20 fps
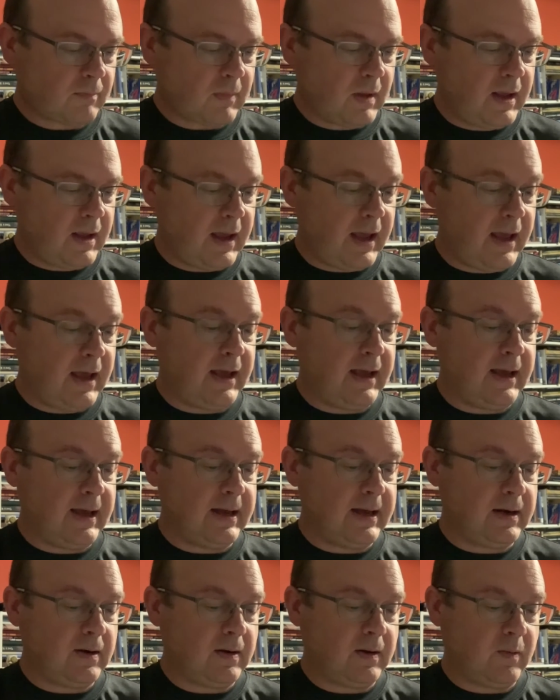
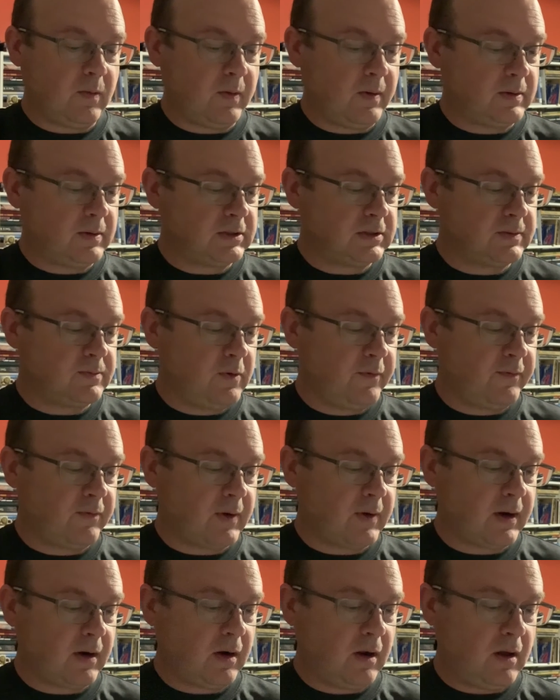we're just moving
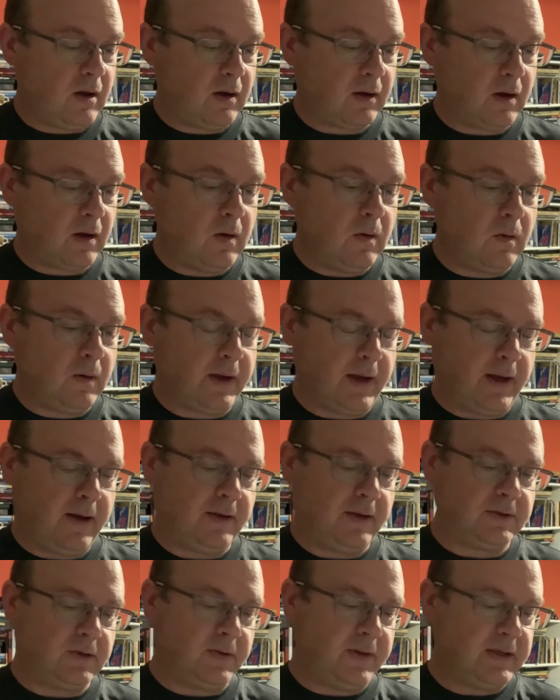right along. Oh, okay,
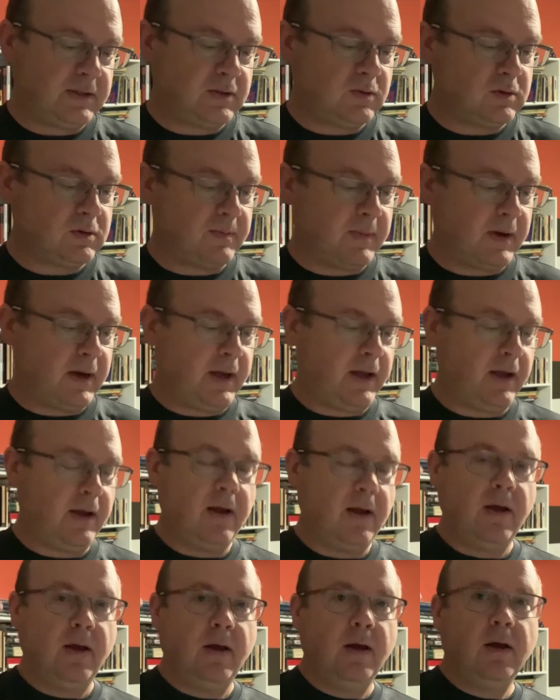so this is my,
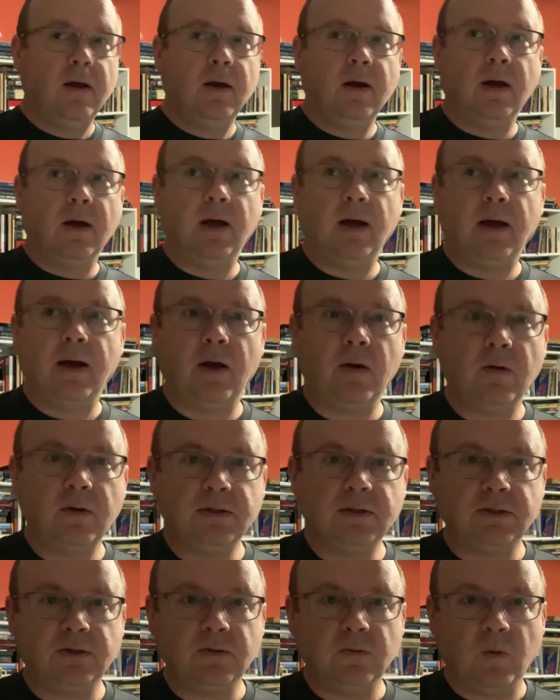I
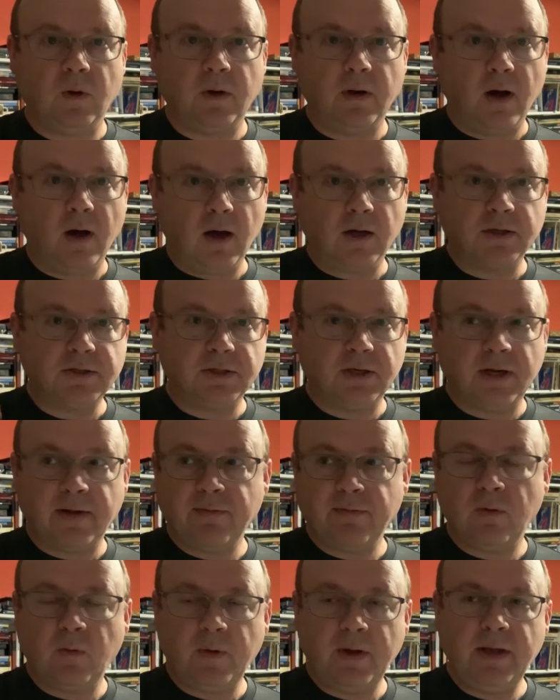always do one auction
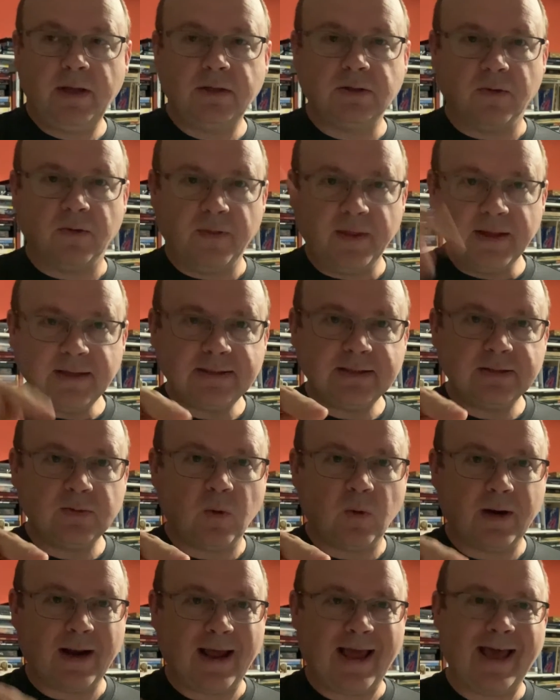every week. So this is
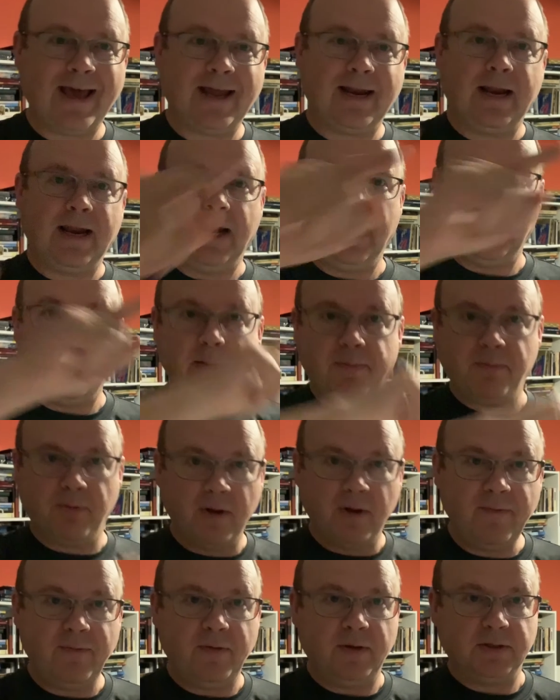one I had the
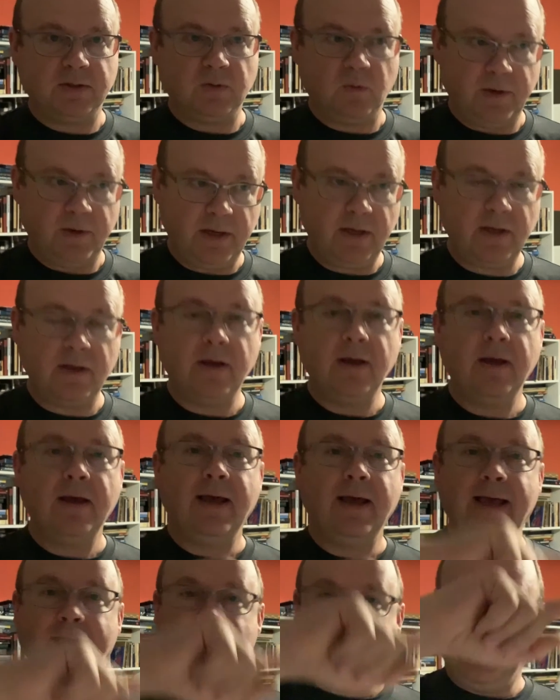previous week.
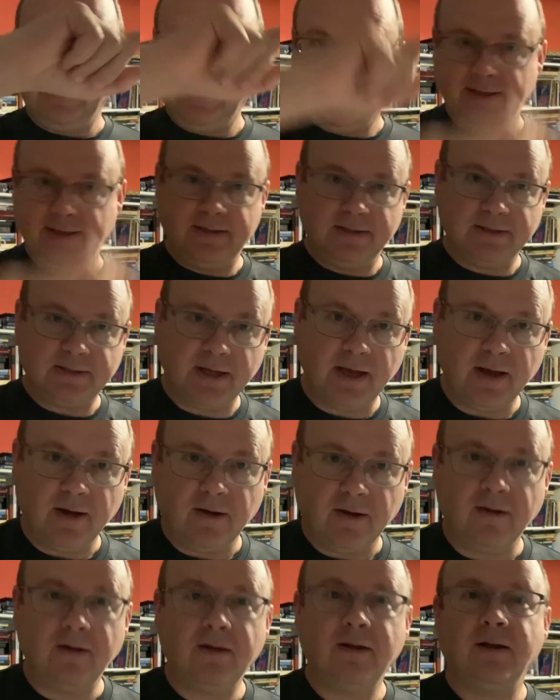It didn't
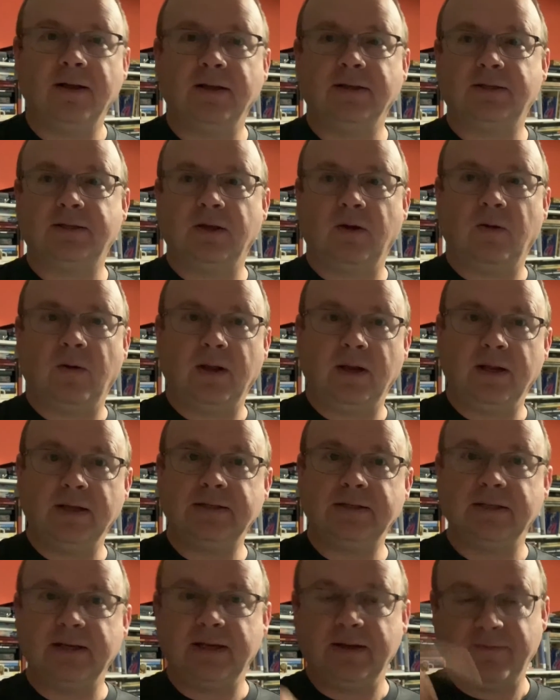sell, and so I
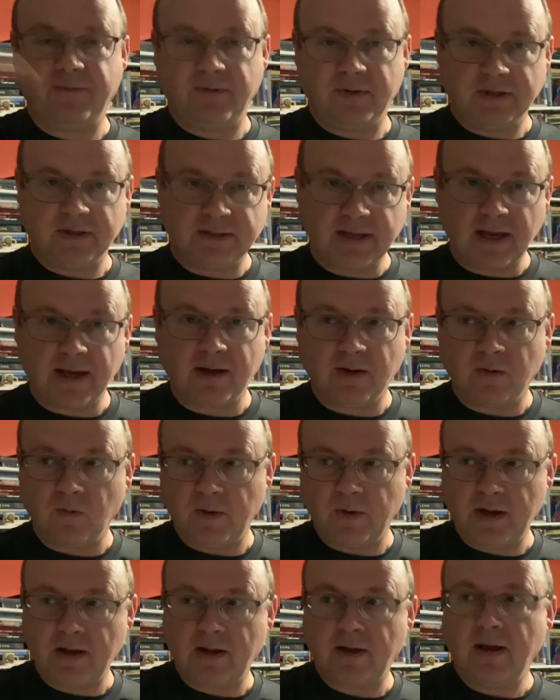listed it for the second
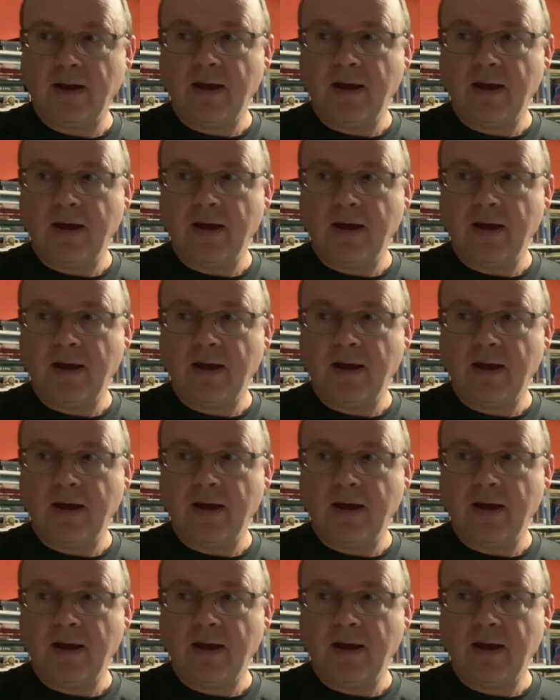week,